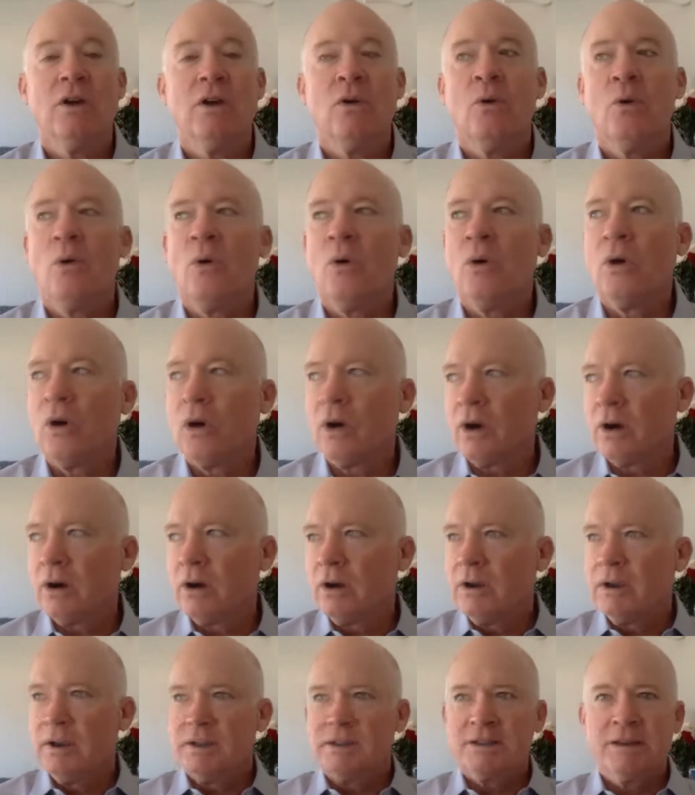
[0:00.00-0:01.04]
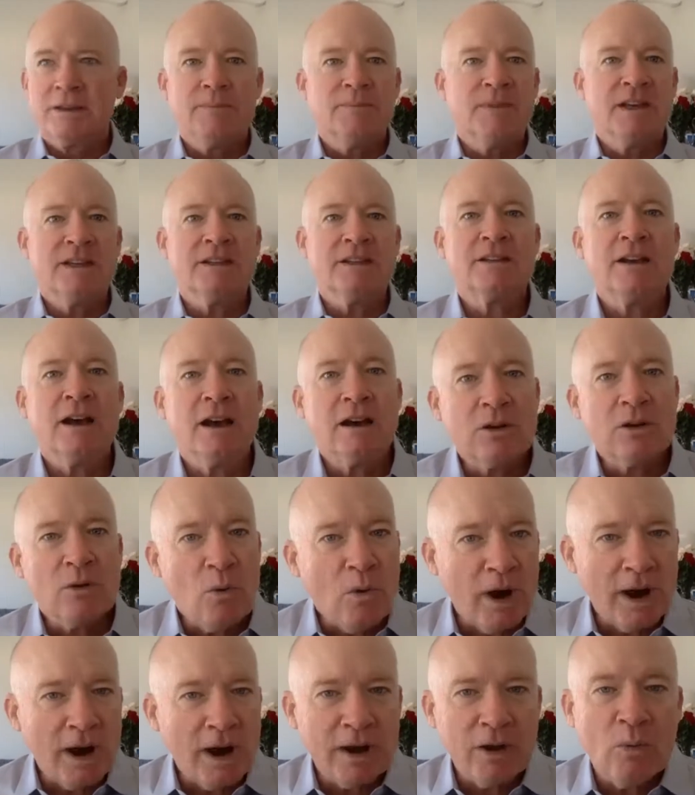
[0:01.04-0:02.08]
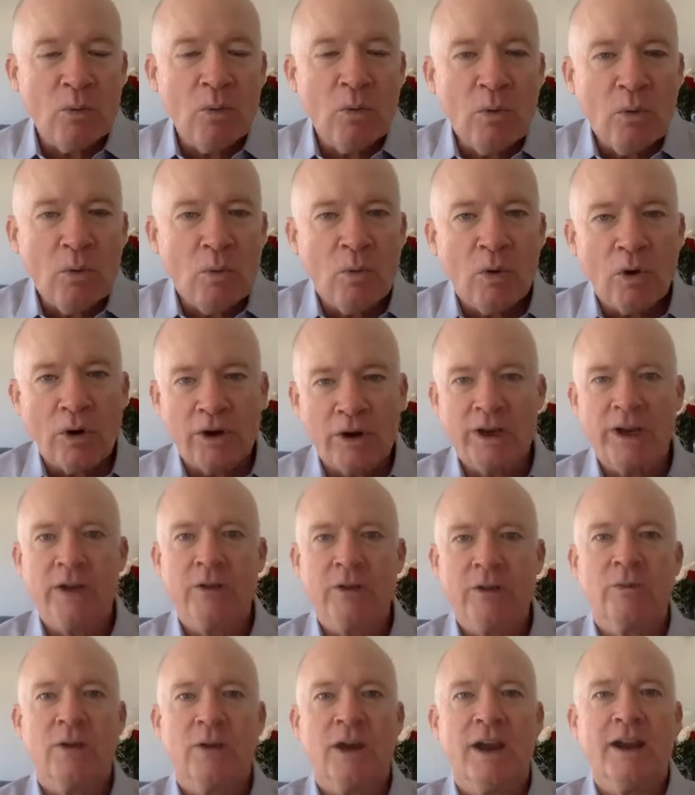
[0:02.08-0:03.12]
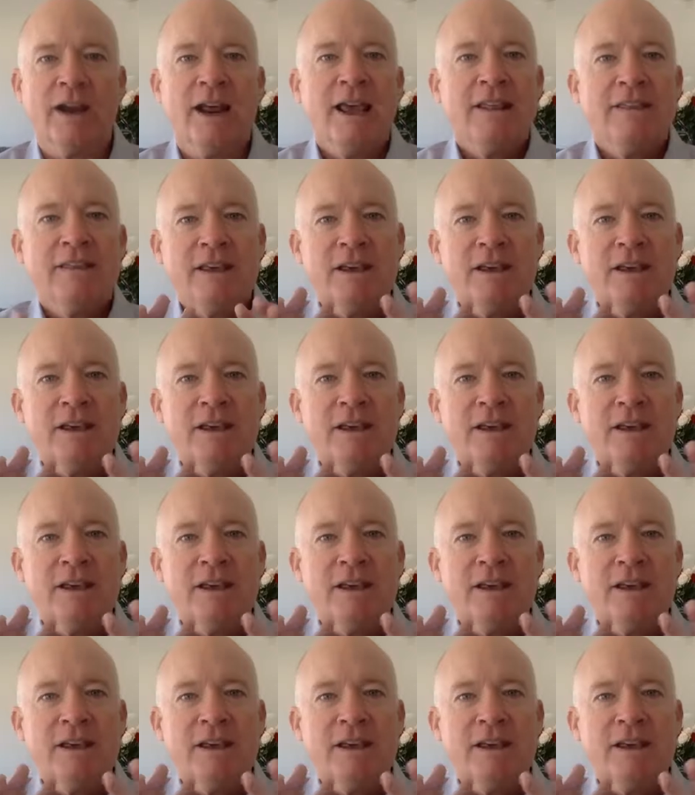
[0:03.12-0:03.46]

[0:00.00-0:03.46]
or something's not quite working right.